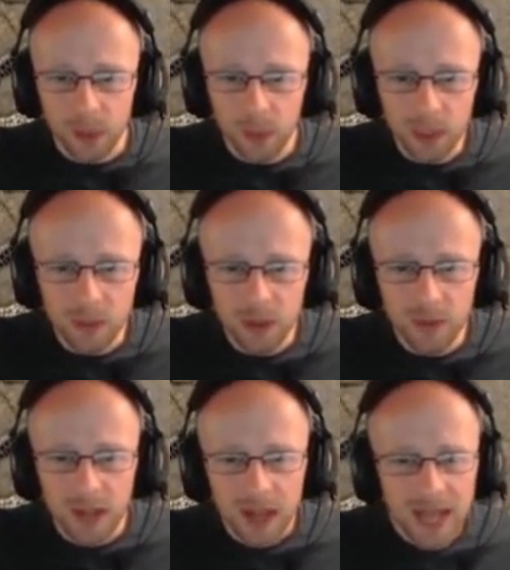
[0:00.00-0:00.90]
We're going to
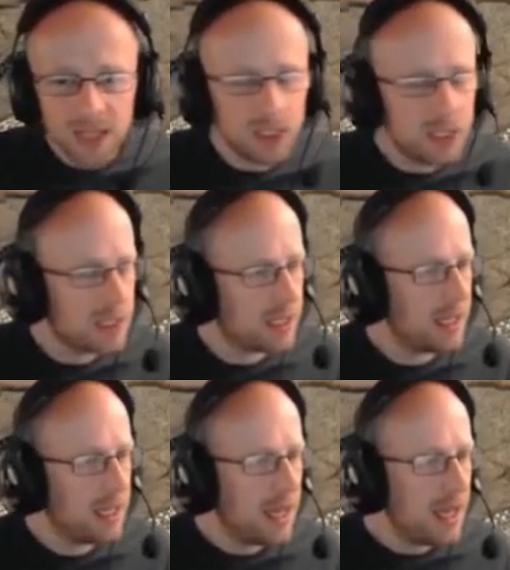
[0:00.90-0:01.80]
move. As you can
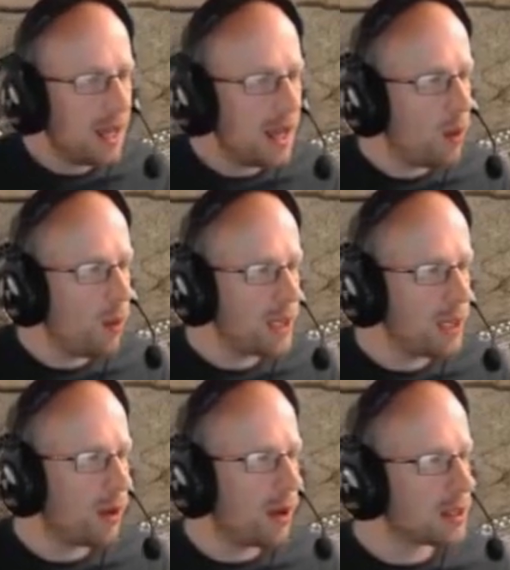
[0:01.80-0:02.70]
see, uh, when
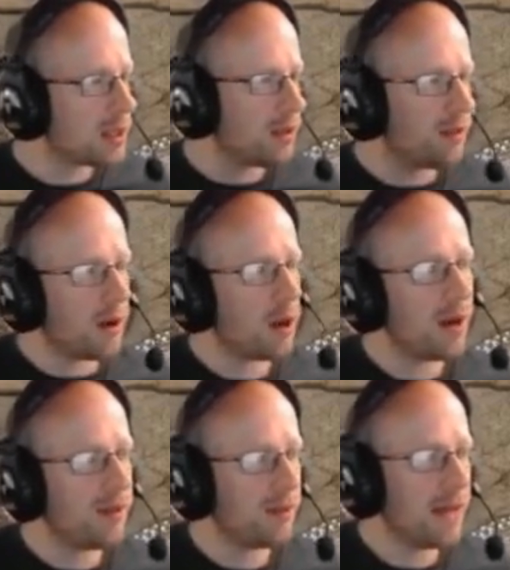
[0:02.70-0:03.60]
you are so far
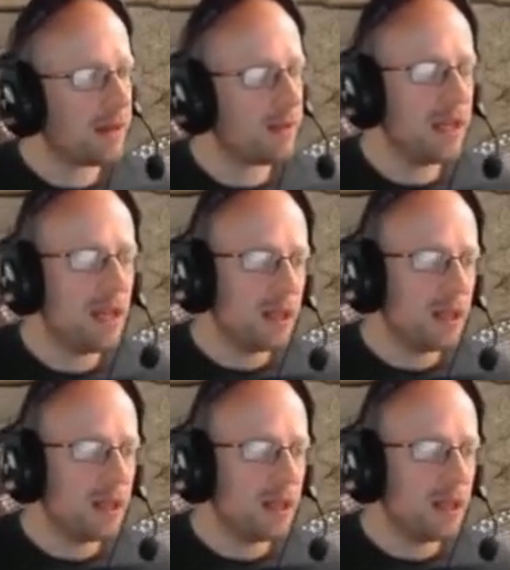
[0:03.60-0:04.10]
away from the enemy,